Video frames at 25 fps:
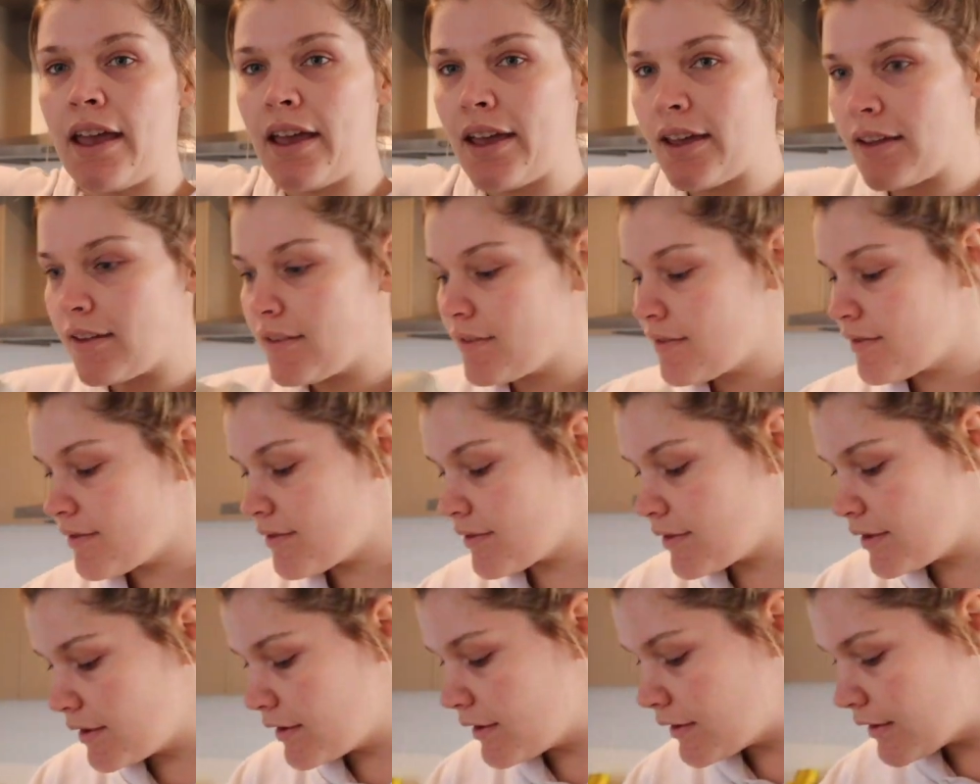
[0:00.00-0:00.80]
eggs.
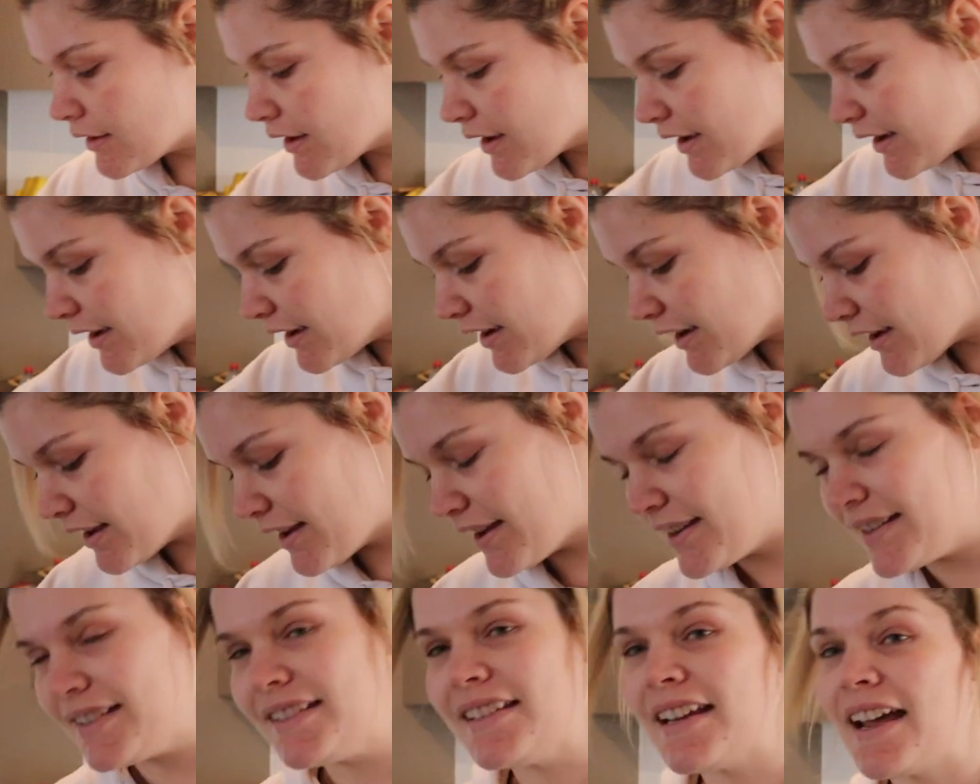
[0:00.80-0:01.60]
eggs.
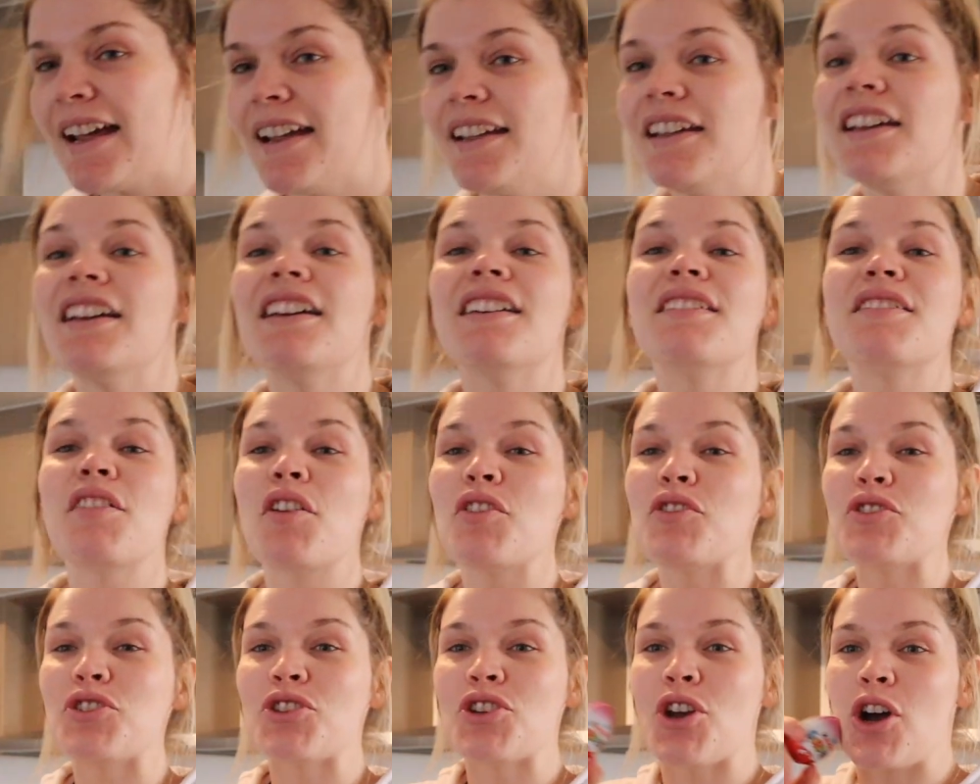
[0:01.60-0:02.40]
And
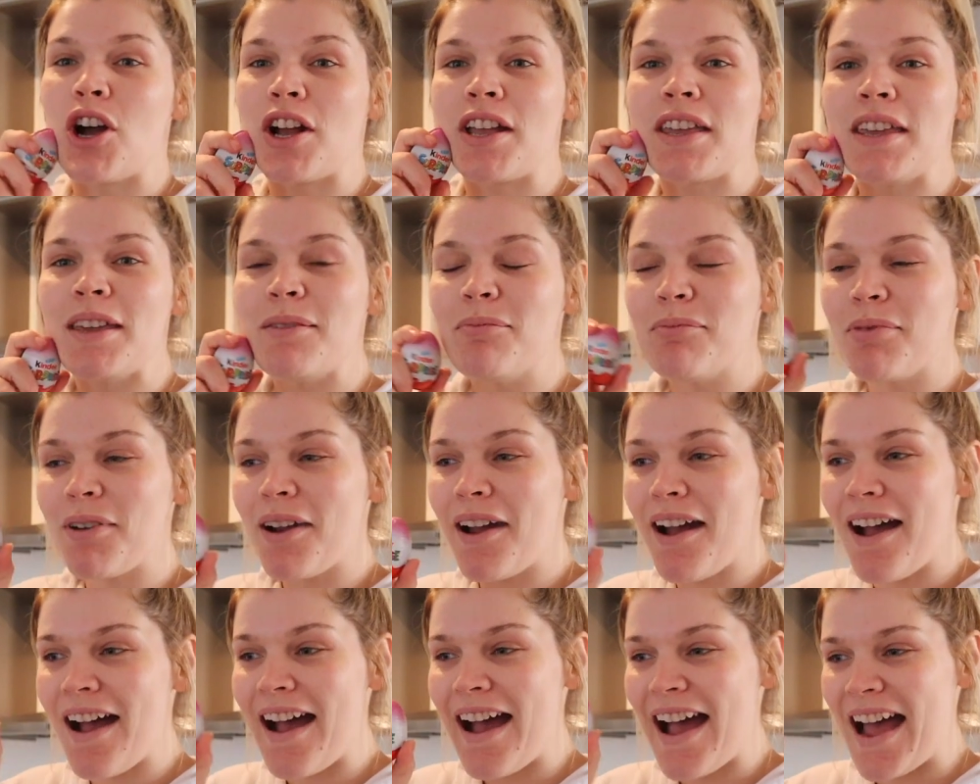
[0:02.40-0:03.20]
Daya's Chalky
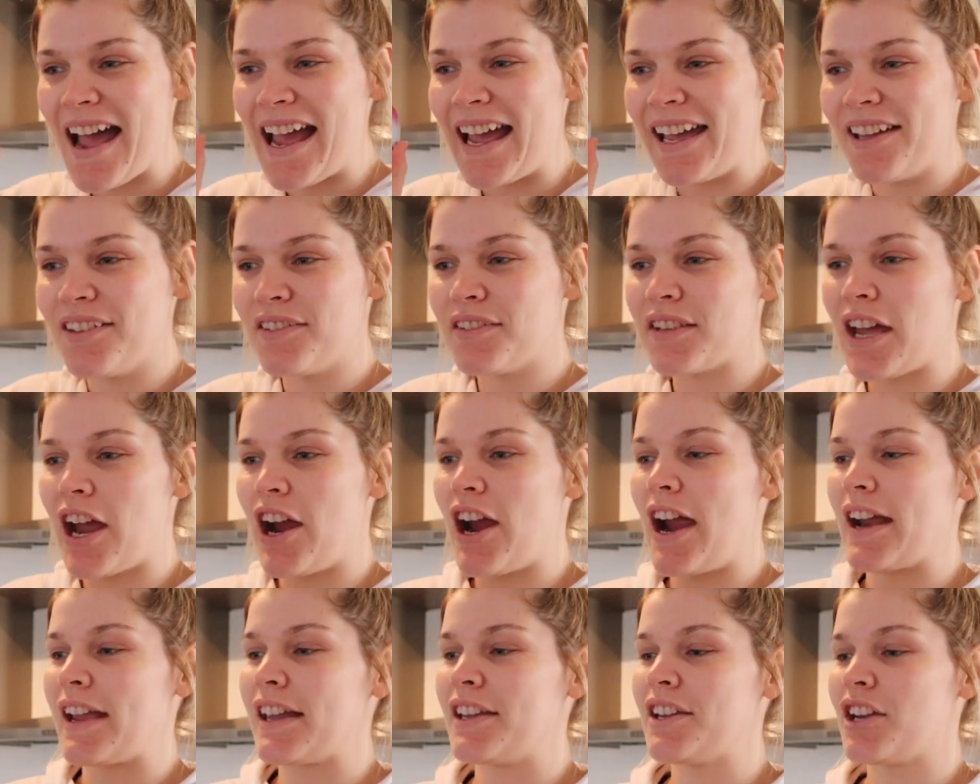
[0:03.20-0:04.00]
Prize. All
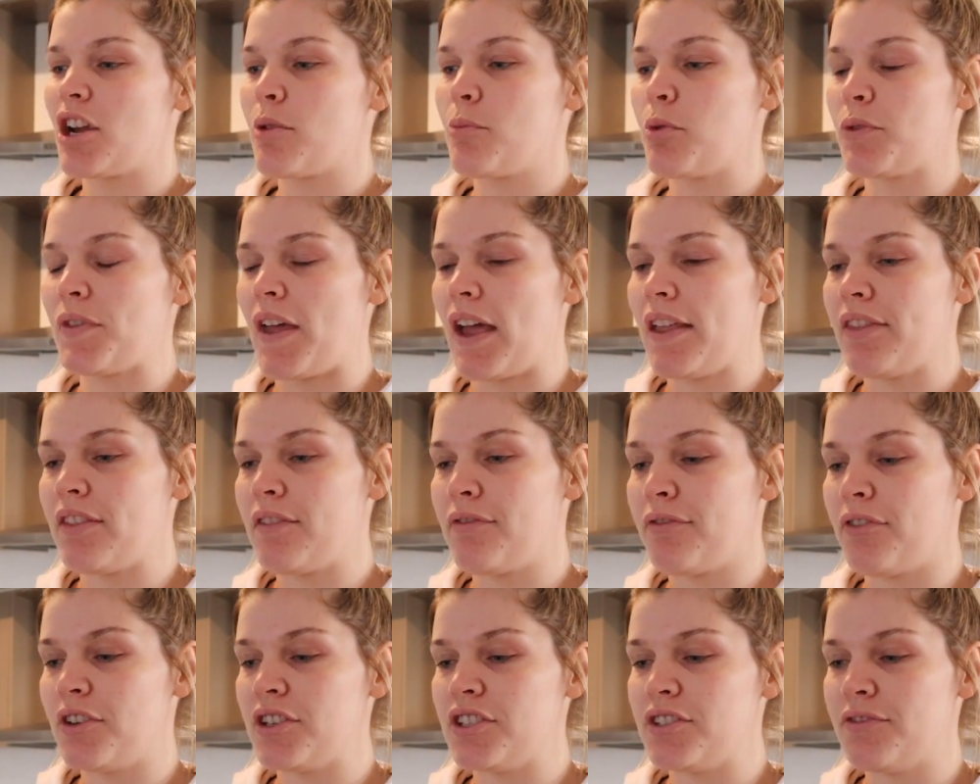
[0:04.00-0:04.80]
right, can you go put that in the
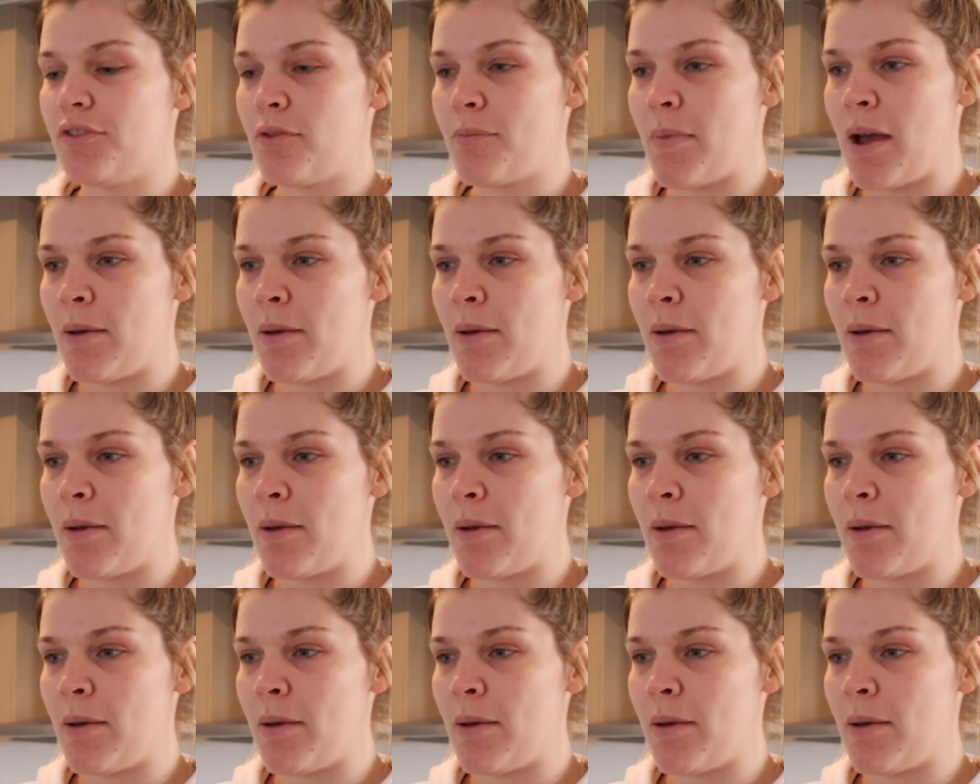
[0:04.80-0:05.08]
fridge for